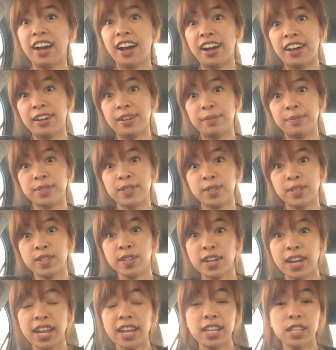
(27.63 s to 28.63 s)
So
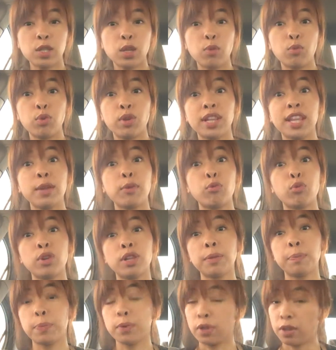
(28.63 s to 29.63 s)
today is a really,
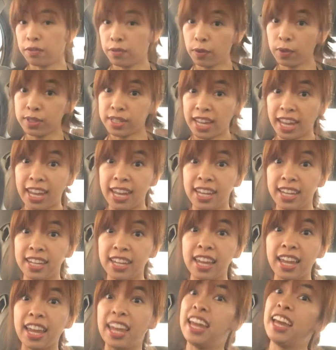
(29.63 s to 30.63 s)
really beautiful
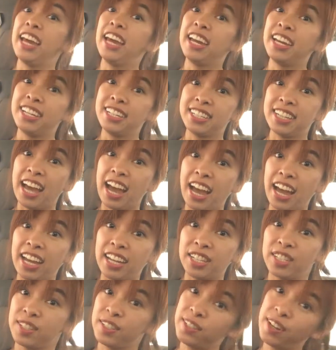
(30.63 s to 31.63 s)
day, and
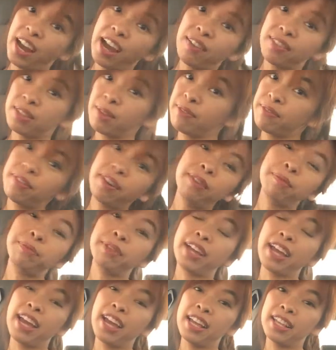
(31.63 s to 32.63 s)
I do have some fun
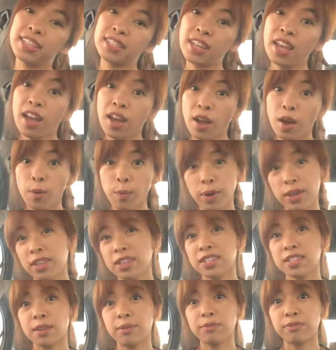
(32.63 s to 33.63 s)
plans
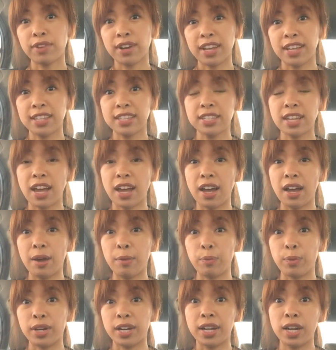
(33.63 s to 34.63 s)
with some friends.
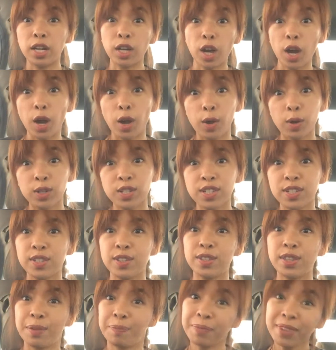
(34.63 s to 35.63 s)
We're gonna go
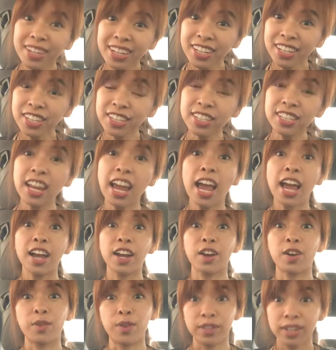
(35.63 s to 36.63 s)
to the beach,
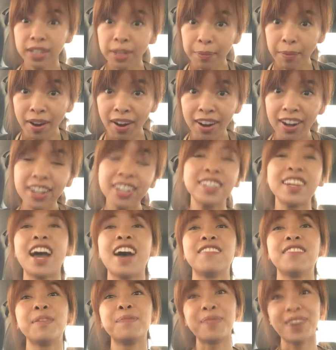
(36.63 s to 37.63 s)
Corona del Mar, to
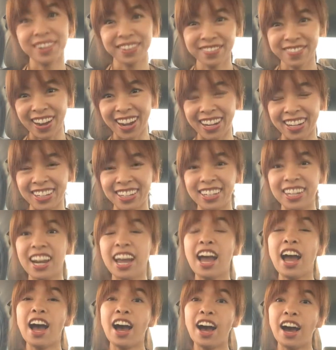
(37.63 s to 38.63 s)
have a bonfire.
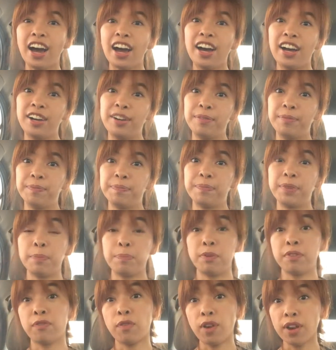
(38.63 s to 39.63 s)
But
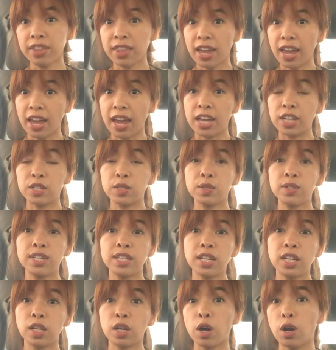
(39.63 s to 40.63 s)
before that, I do
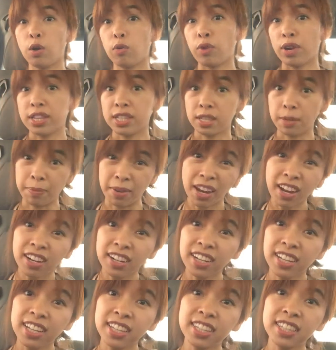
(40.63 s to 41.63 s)
need to go run some
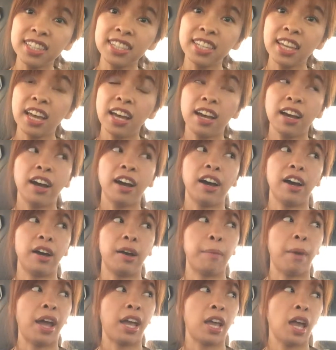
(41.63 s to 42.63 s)
errands.
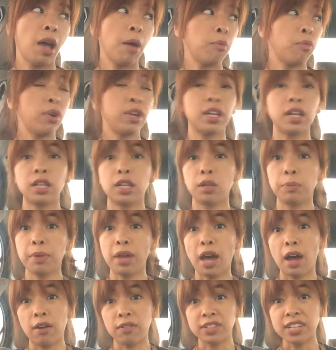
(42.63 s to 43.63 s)
I am running a little bit
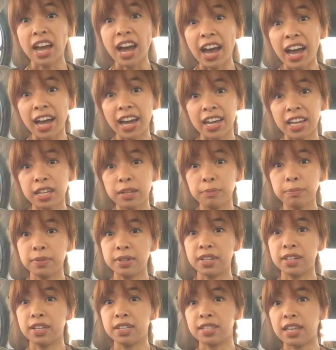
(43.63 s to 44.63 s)
out of time
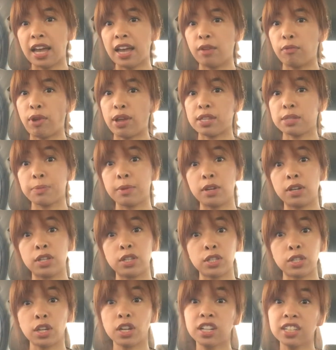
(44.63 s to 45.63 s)
because I ran some
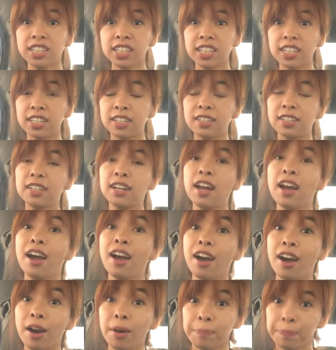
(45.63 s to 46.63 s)
errands earlier,
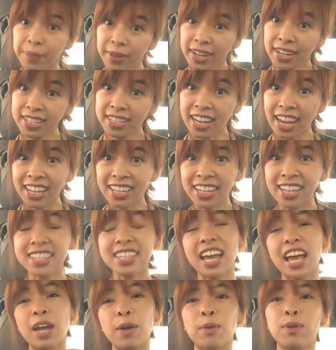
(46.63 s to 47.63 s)
but I guess
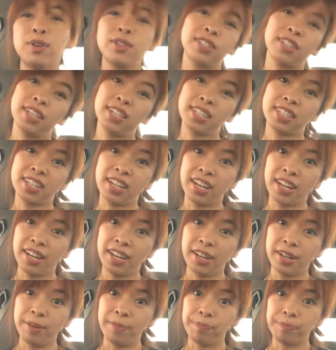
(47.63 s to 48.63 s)
I will just
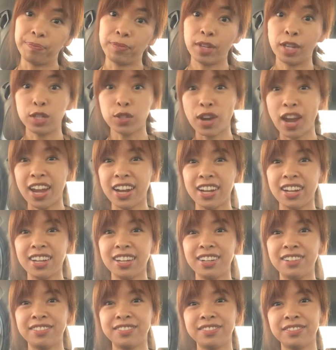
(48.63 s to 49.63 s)
try
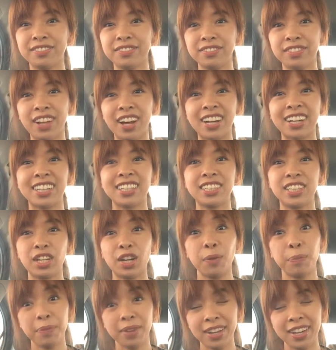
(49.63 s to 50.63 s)
to vlog a
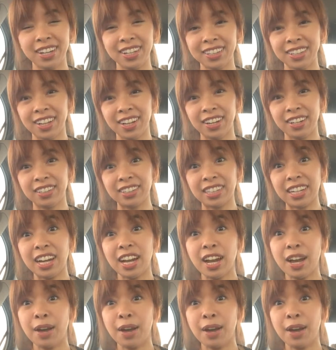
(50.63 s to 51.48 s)
little bit along